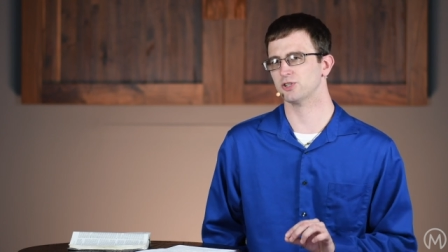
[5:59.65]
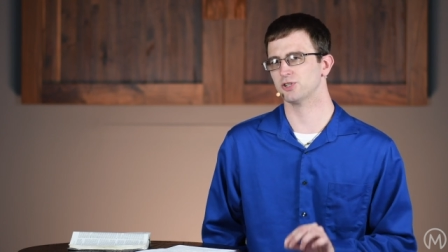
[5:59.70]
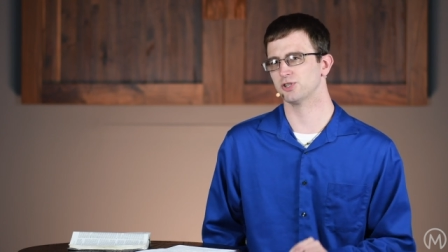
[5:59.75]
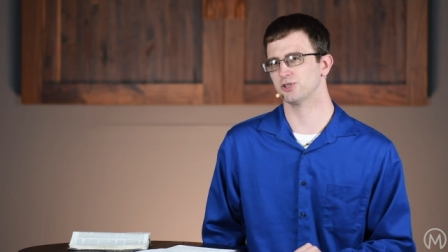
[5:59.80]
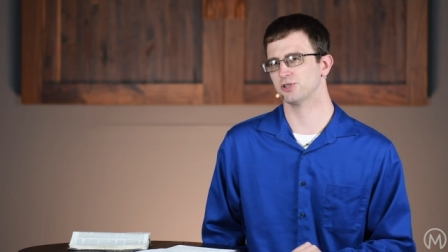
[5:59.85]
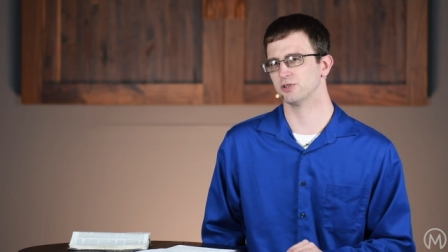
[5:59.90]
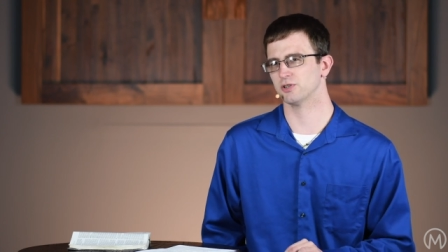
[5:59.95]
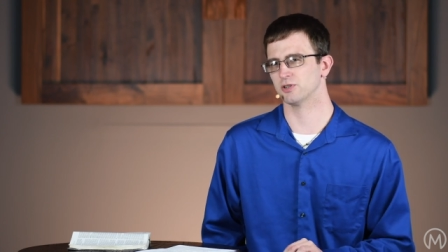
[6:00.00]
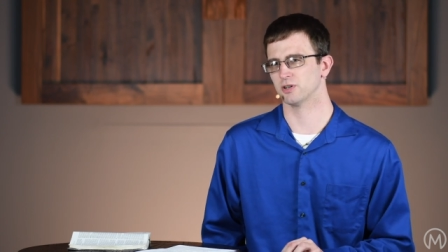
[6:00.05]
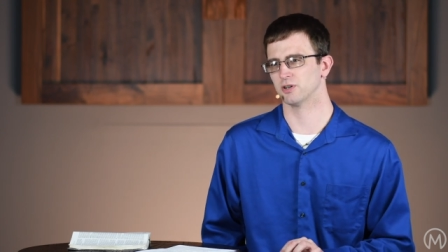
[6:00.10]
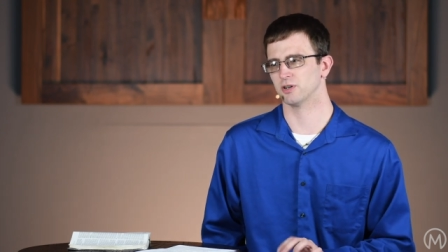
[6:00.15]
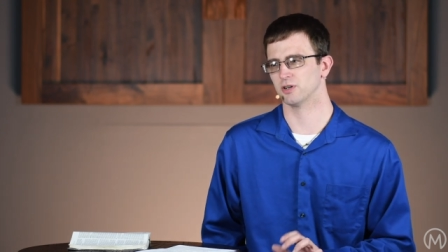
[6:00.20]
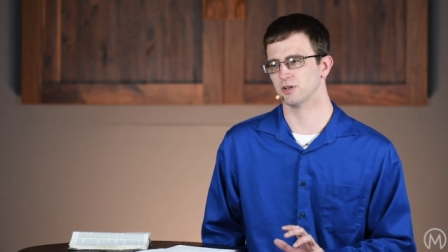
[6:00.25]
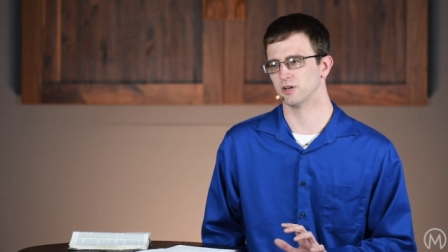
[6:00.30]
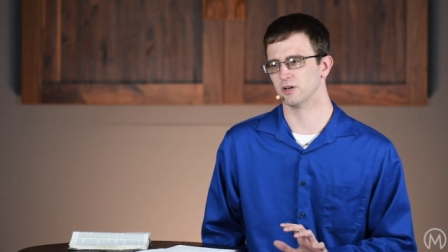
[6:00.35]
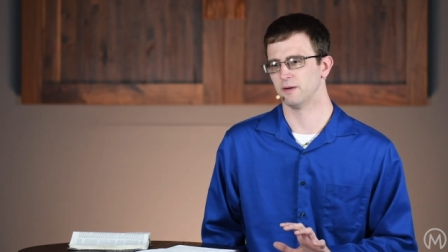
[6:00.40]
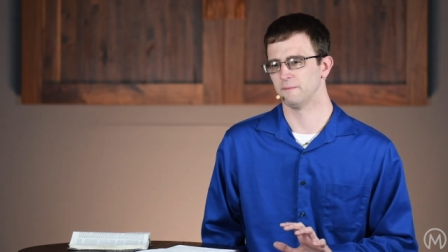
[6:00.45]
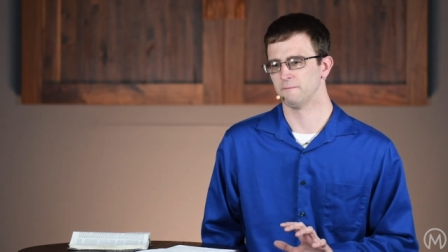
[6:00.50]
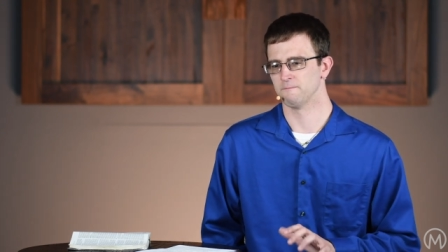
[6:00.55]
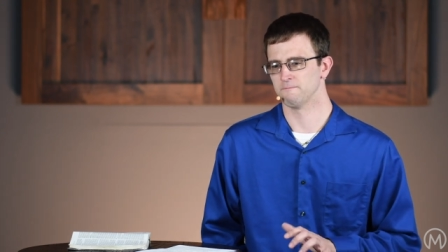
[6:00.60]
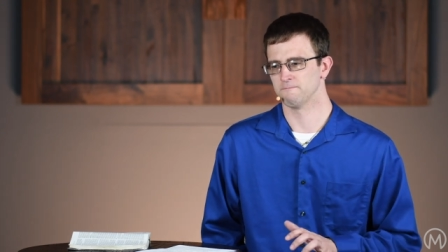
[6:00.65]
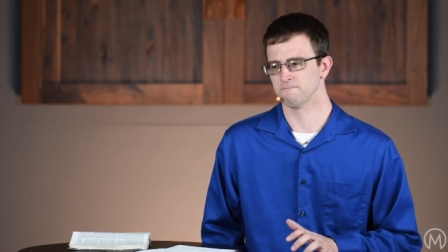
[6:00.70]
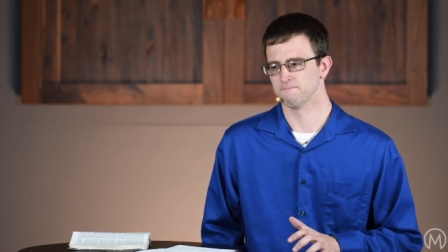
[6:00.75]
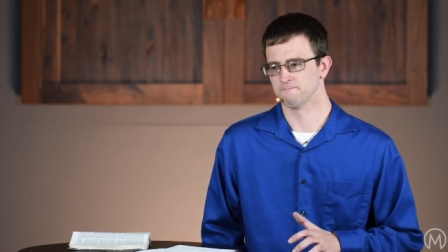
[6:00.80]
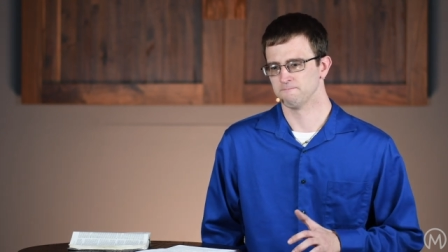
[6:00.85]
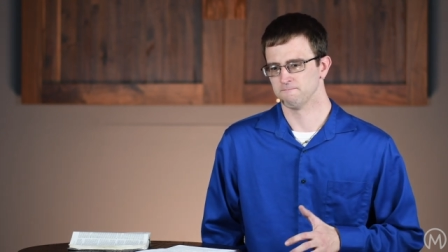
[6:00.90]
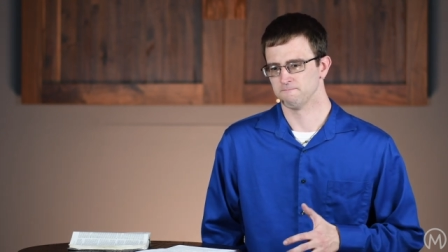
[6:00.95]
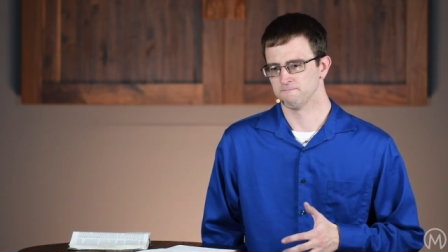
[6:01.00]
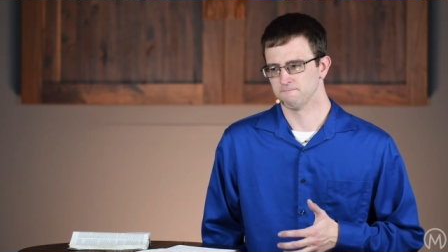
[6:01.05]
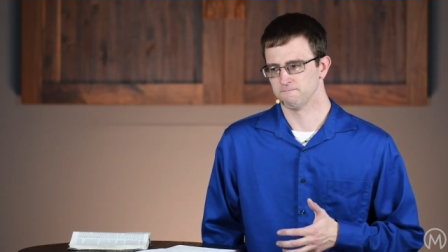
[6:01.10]
sure
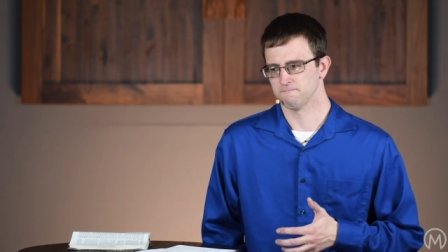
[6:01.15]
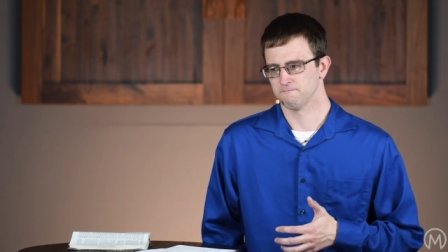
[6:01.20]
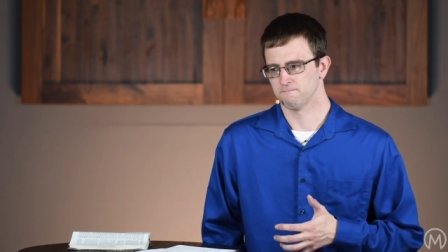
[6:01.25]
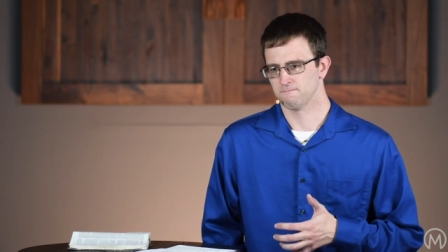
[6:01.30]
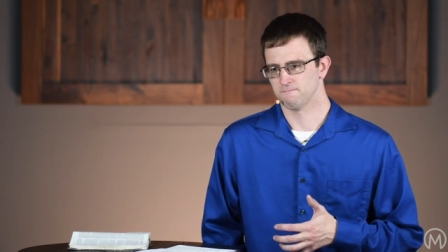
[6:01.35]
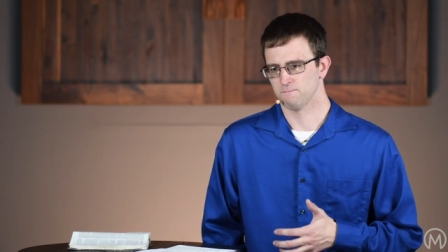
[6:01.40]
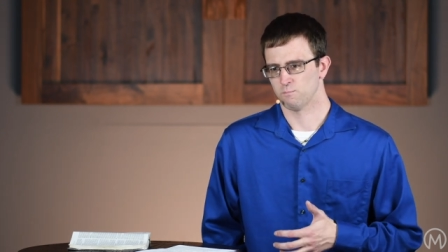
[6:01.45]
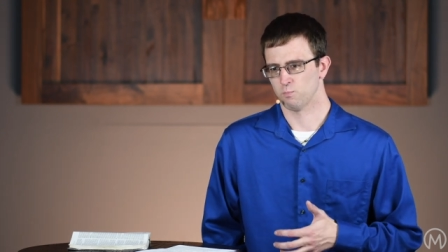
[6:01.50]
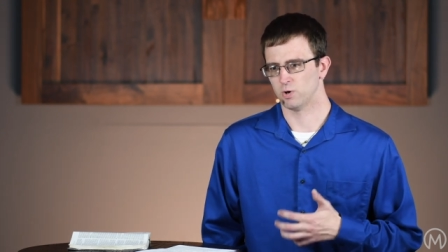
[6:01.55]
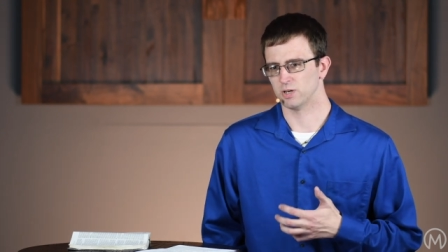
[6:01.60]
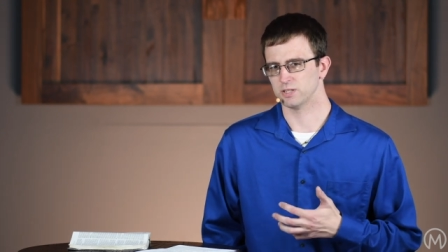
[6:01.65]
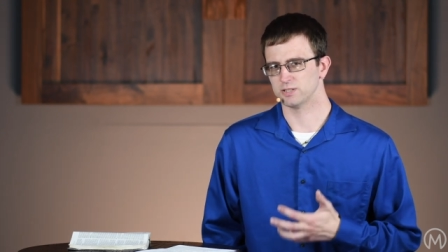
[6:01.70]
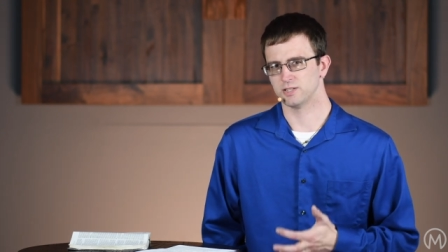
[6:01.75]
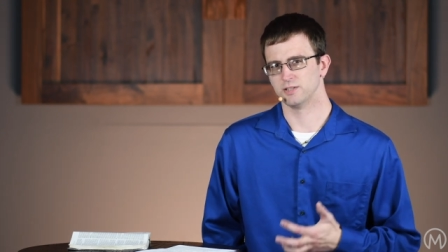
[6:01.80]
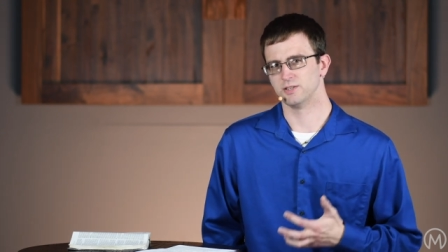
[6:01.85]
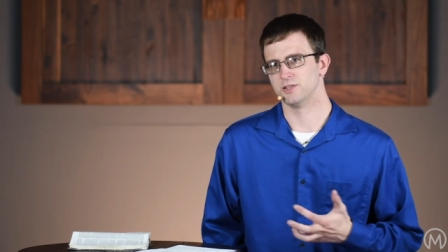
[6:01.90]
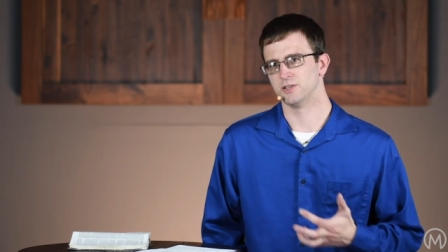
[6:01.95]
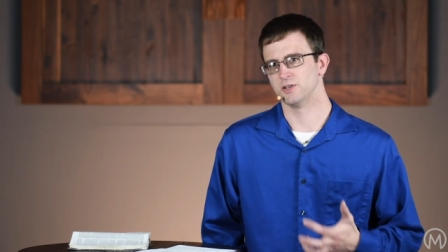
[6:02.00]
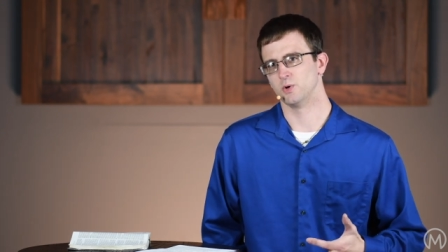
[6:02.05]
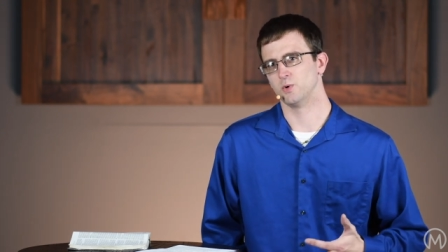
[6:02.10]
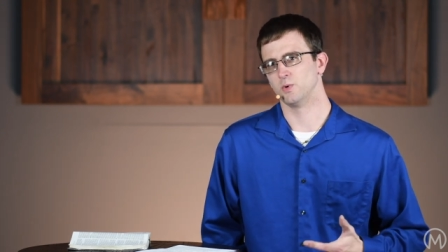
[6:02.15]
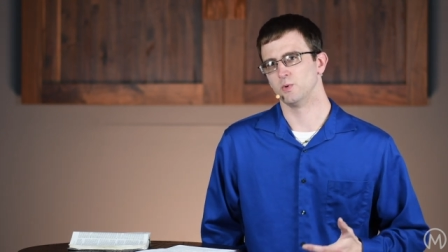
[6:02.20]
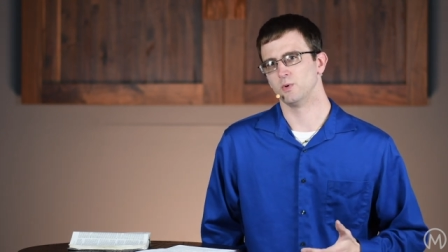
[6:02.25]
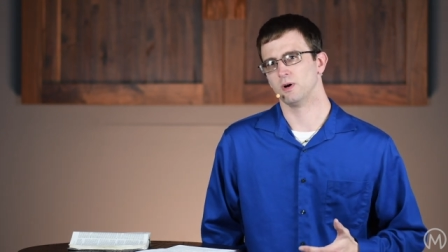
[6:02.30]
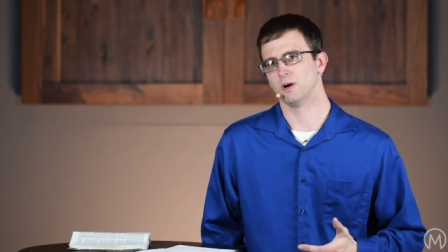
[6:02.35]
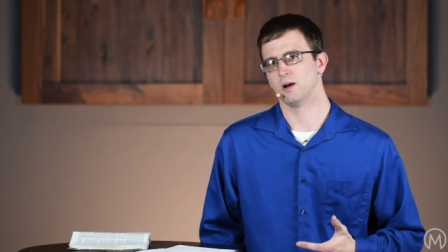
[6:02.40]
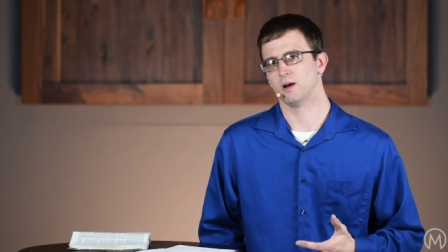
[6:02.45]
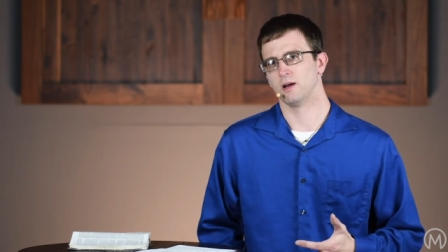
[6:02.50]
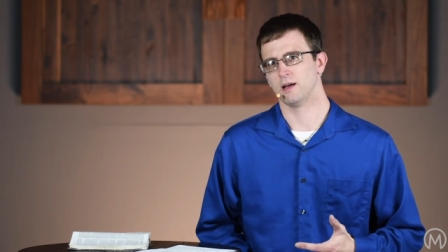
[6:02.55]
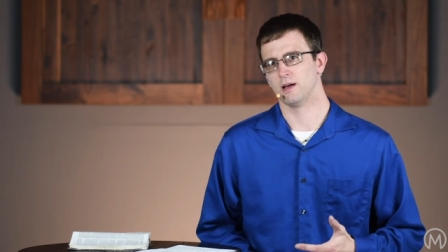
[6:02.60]
what to do